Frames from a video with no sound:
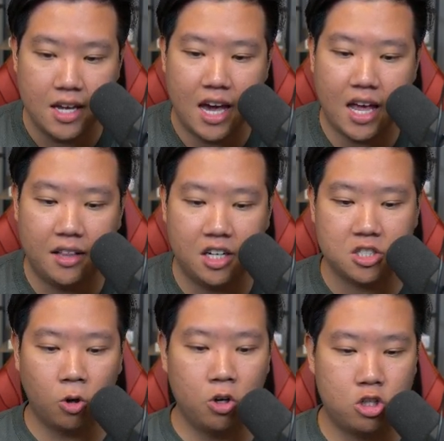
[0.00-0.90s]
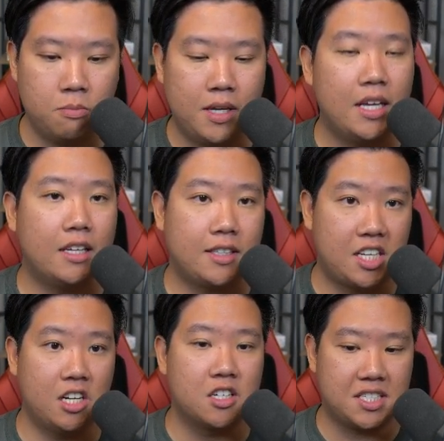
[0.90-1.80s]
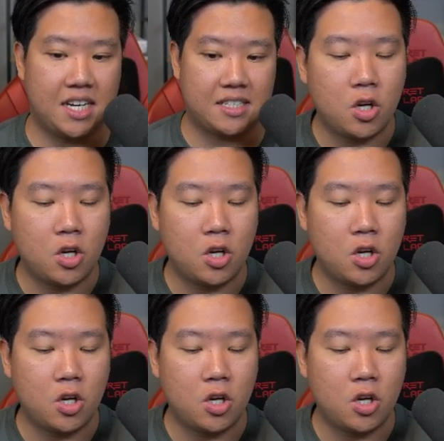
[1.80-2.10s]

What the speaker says: And then there's going to be tier 6.